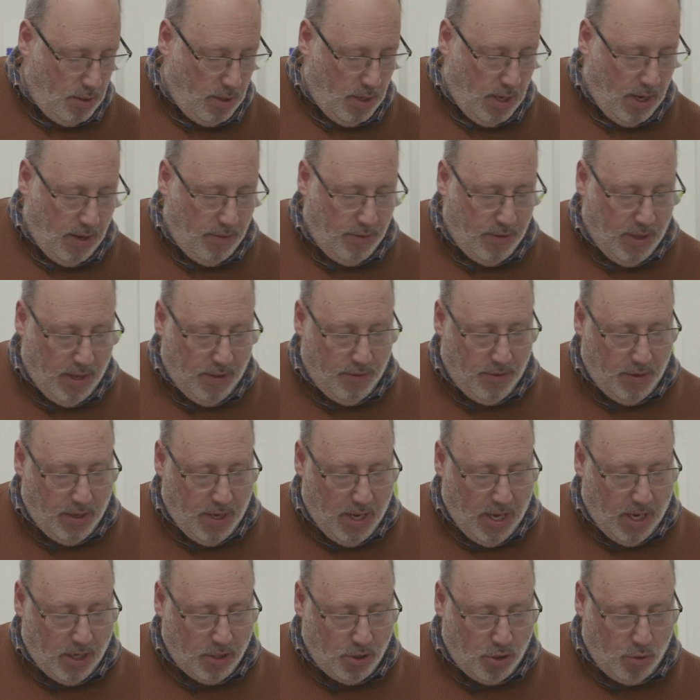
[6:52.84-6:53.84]
And then the
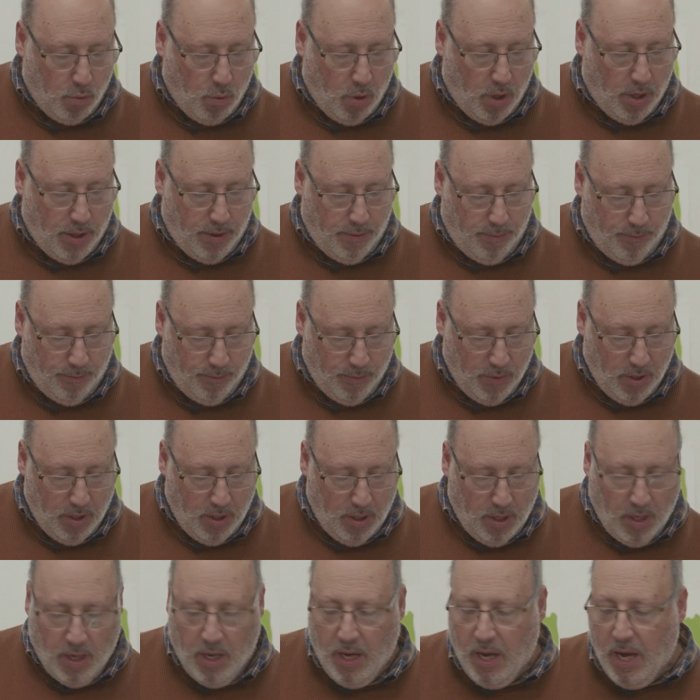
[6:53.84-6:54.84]
next one.
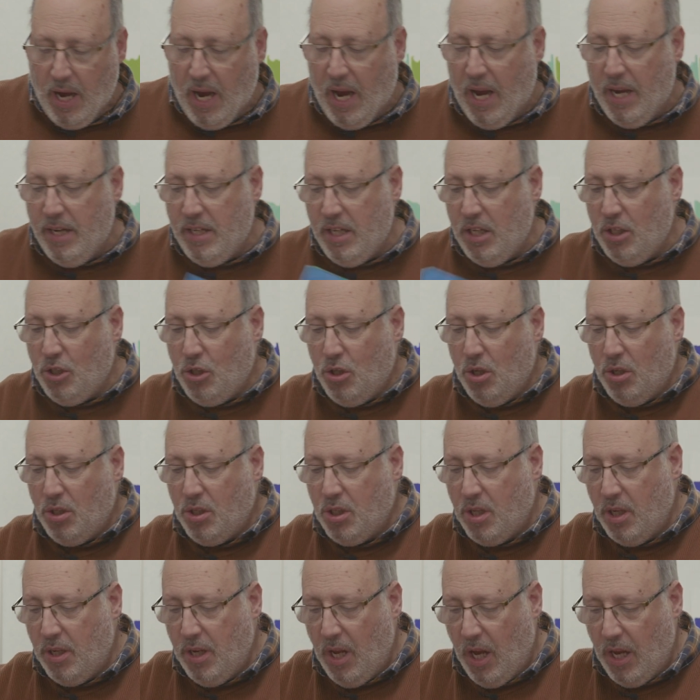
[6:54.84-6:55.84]
And it's
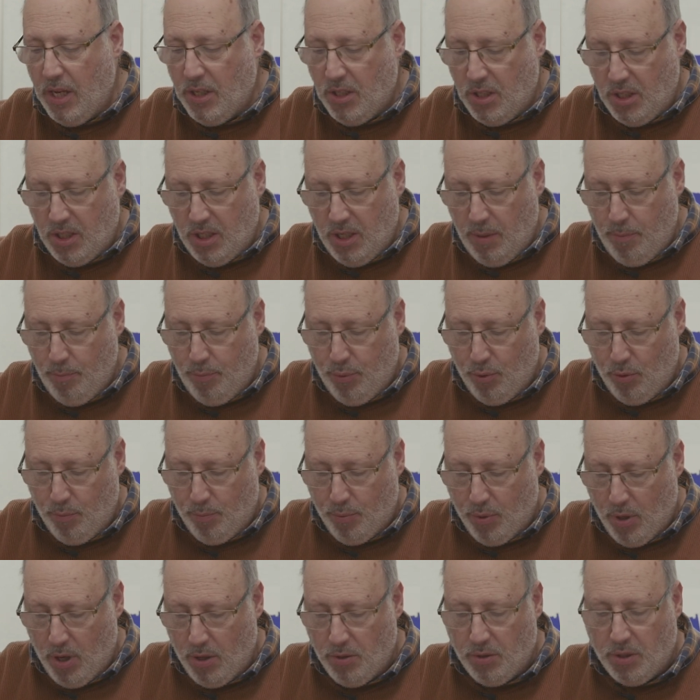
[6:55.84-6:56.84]
just a nice simple
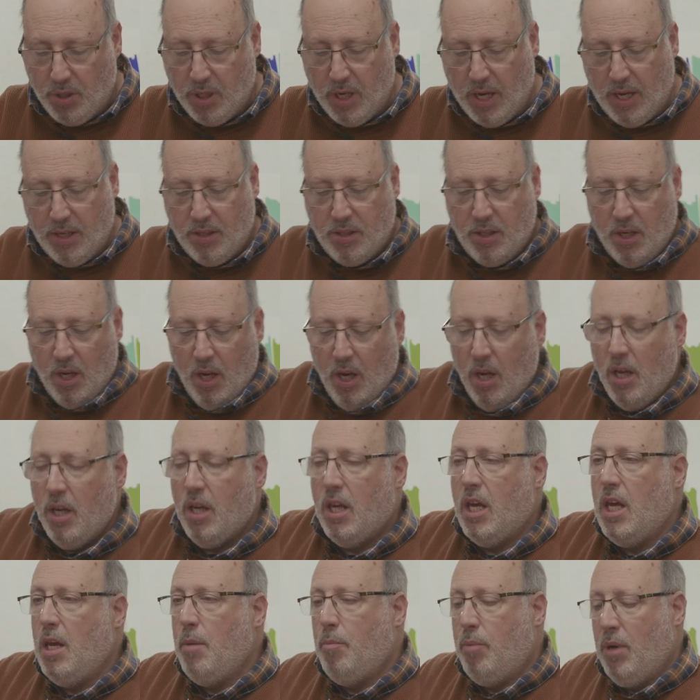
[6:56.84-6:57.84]
process.
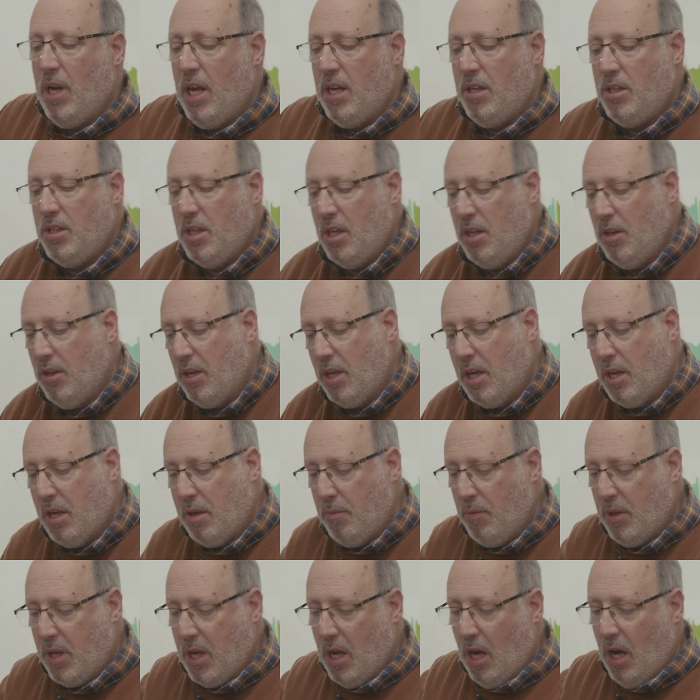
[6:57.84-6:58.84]
Keep placing
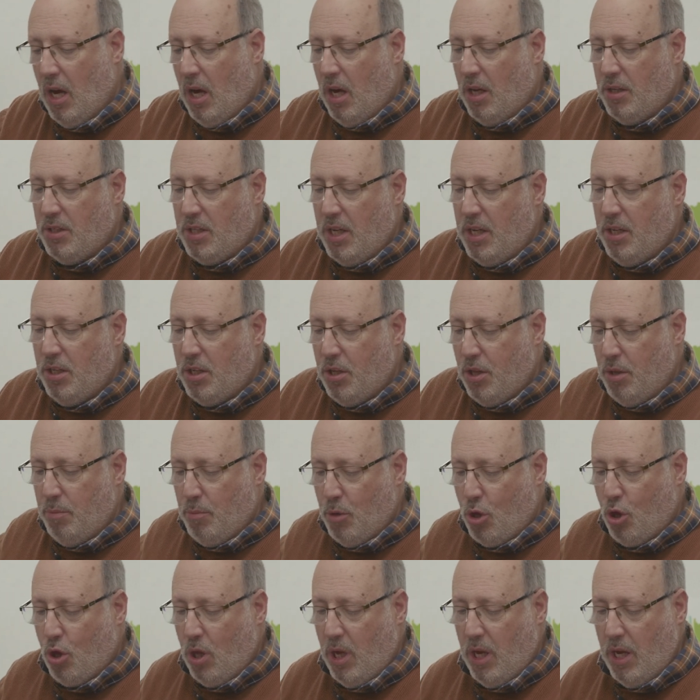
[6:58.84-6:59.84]
the cards into the
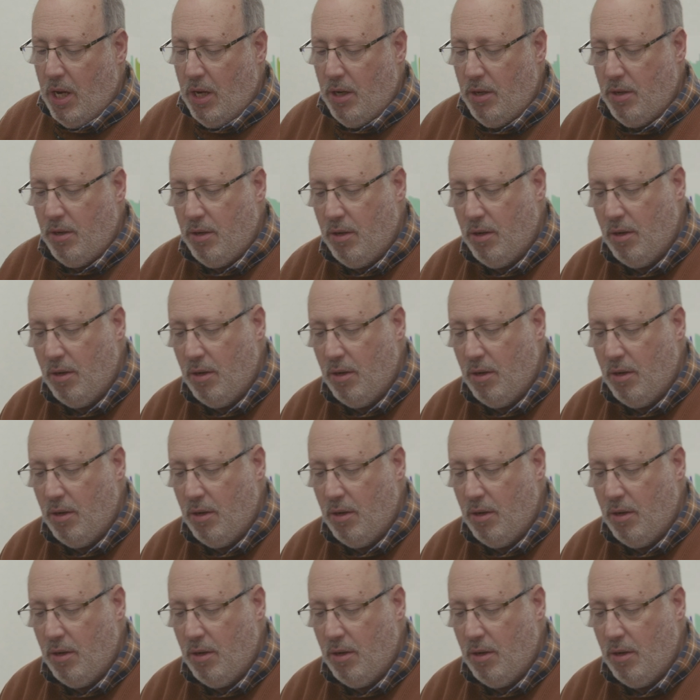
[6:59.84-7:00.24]
machine